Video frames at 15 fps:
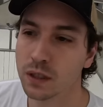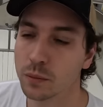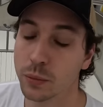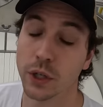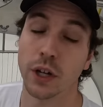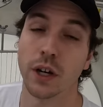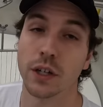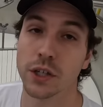
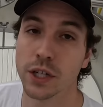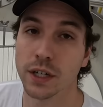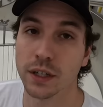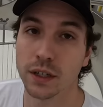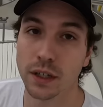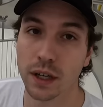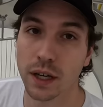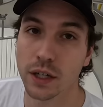production,
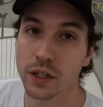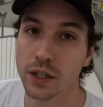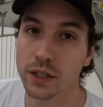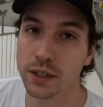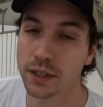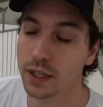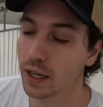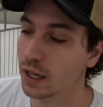I should
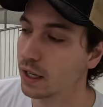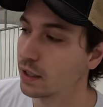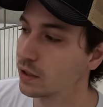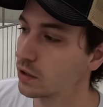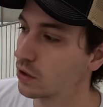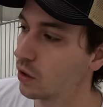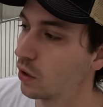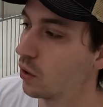say.
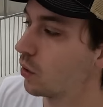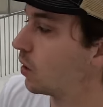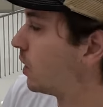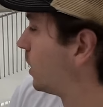So